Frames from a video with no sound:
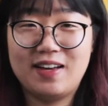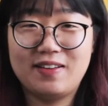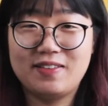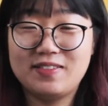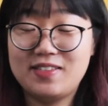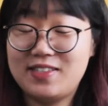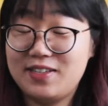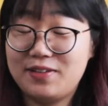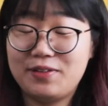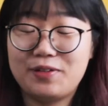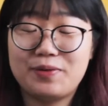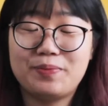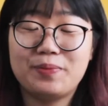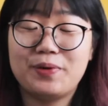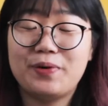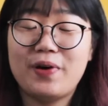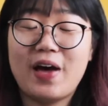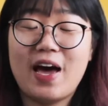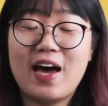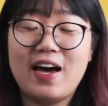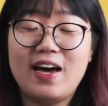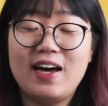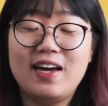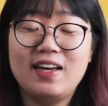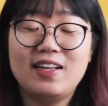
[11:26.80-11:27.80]
silk
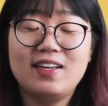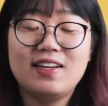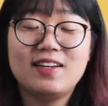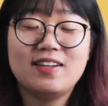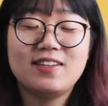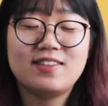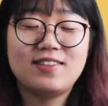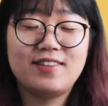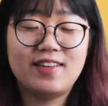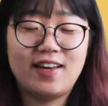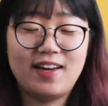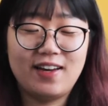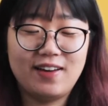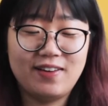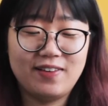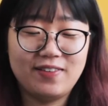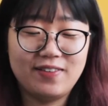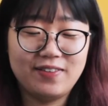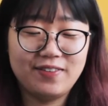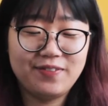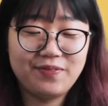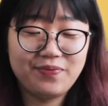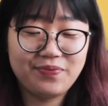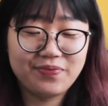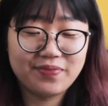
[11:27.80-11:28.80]
mohair, so
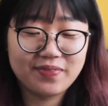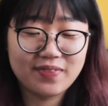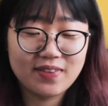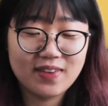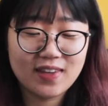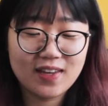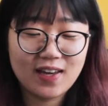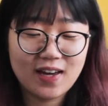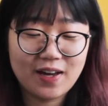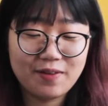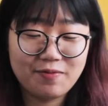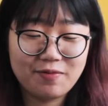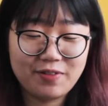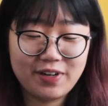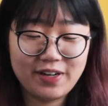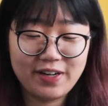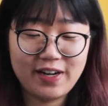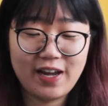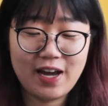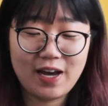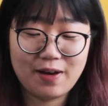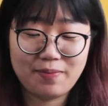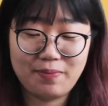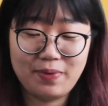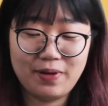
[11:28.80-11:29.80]
I'm really
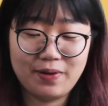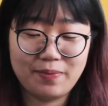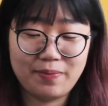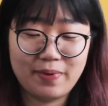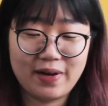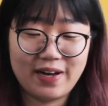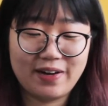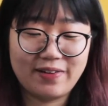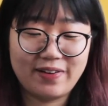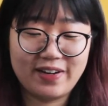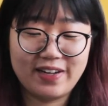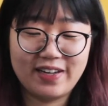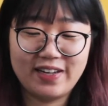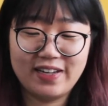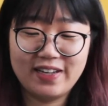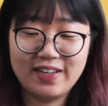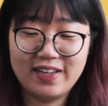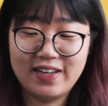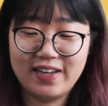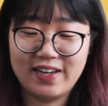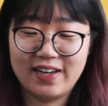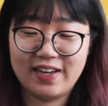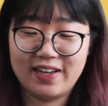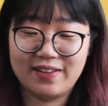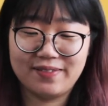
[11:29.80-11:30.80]
happy about it.
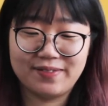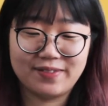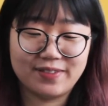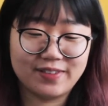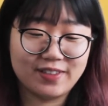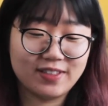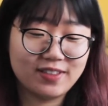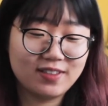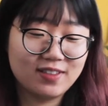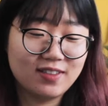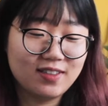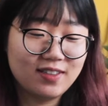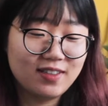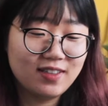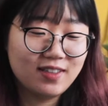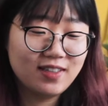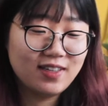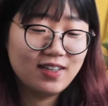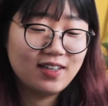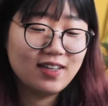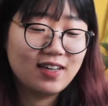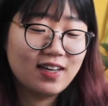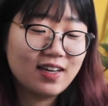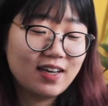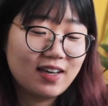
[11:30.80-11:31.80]
And
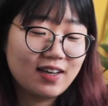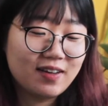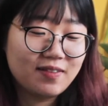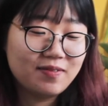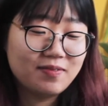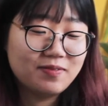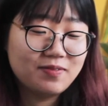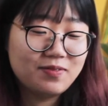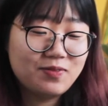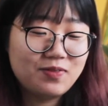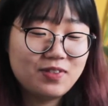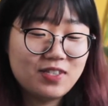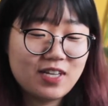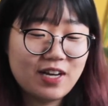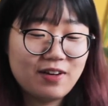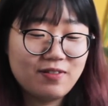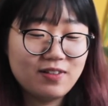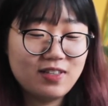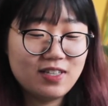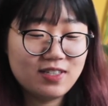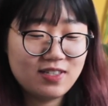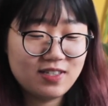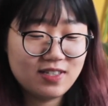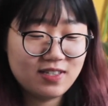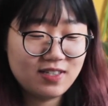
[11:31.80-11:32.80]
so
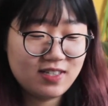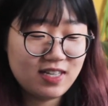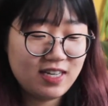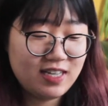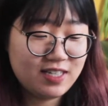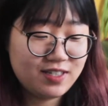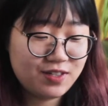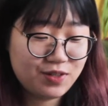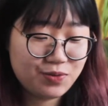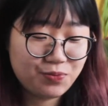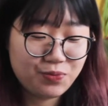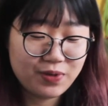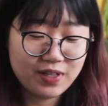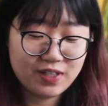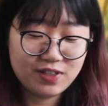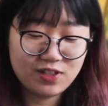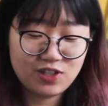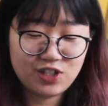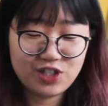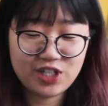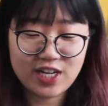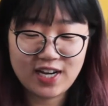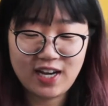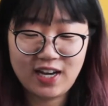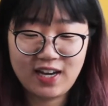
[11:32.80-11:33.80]
this is Eastwind's
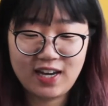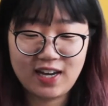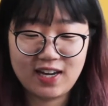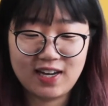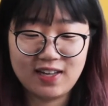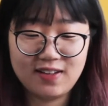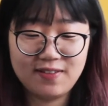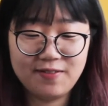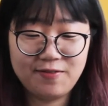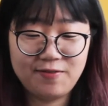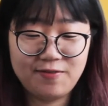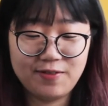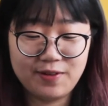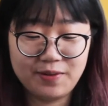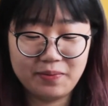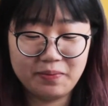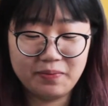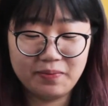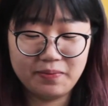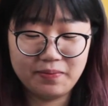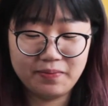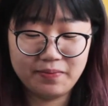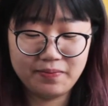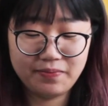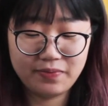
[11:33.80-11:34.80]
jacket
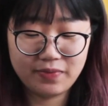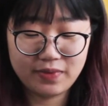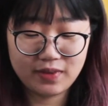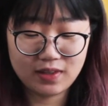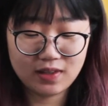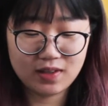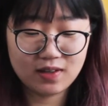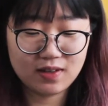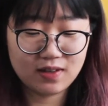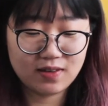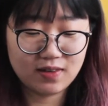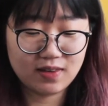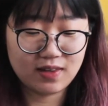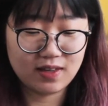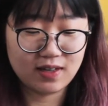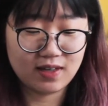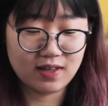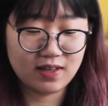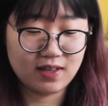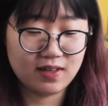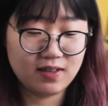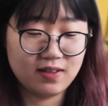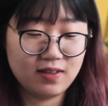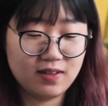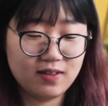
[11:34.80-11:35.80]
from
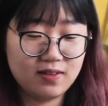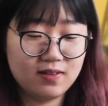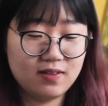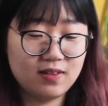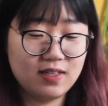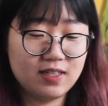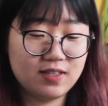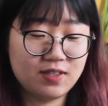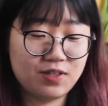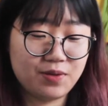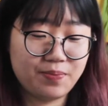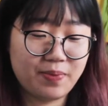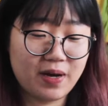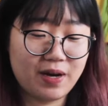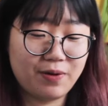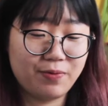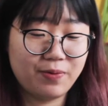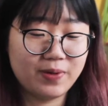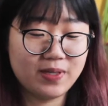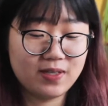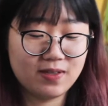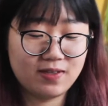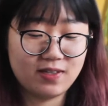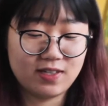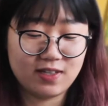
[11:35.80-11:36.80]
the It's About
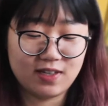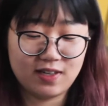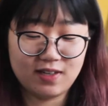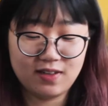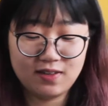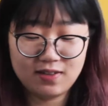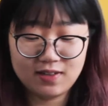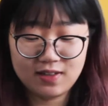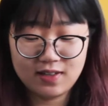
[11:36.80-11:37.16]
Winter.